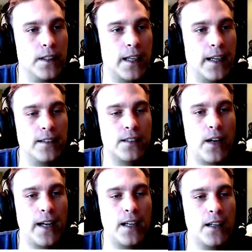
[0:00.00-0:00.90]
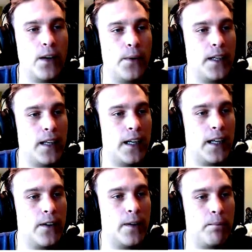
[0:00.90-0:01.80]
Okay, so I can go in
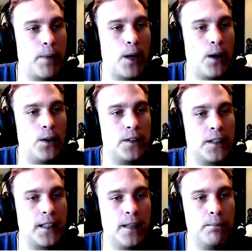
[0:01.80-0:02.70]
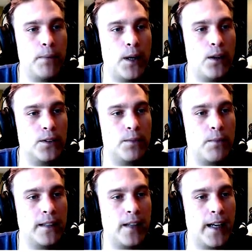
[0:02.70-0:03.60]
here and bold and unbold
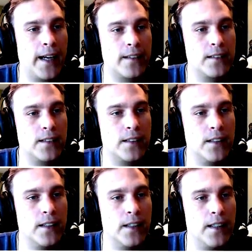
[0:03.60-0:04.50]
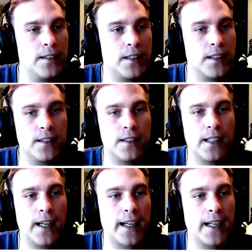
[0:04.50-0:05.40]
my text. As you can
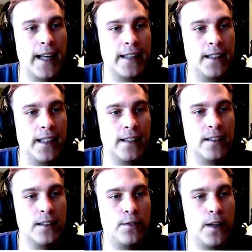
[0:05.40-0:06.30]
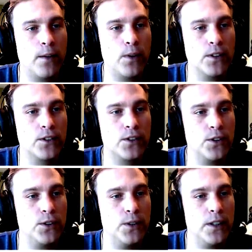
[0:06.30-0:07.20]
see, I can add links if I want
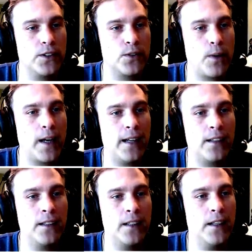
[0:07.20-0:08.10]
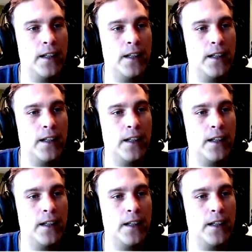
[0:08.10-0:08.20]
to as well.